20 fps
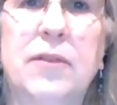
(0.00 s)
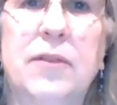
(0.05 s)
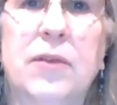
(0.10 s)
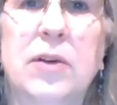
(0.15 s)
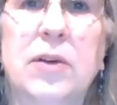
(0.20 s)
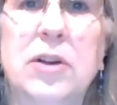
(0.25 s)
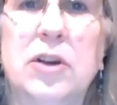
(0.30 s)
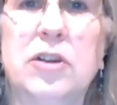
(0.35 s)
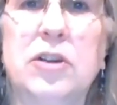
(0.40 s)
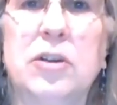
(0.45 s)
and
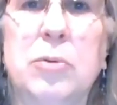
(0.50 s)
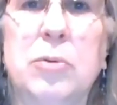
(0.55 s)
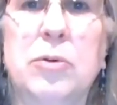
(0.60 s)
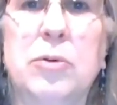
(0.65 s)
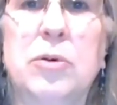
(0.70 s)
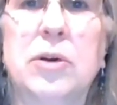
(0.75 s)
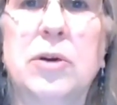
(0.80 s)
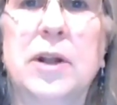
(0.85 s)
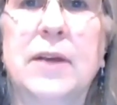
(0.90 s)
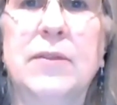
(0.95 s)
for your
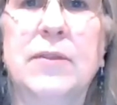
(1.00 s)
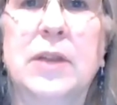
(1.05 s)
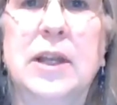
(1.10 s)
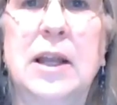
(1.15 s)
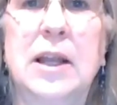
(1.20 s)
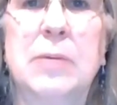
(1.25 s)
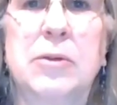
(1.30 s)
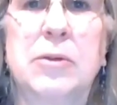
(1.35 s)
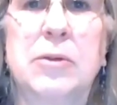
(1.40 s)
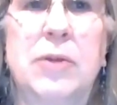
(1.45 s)
support of the
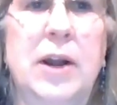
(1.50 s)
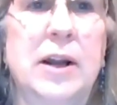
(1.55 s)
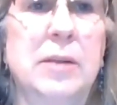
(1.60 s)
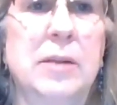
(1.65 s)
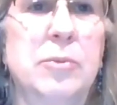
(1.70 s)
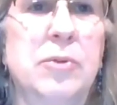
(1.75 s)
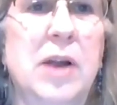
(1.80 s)
democratic